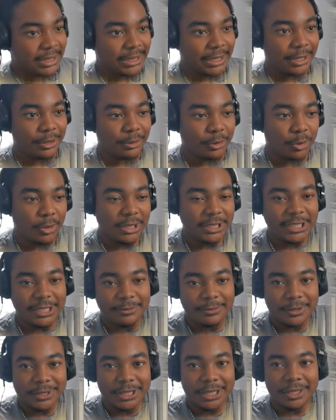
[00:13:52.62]
Yo, question
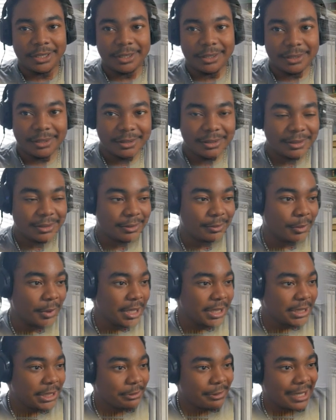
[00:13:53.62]
for y'all.
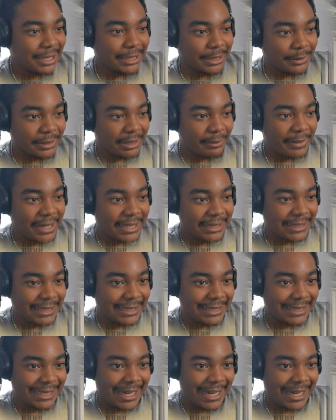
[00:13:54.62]
What do I do to make these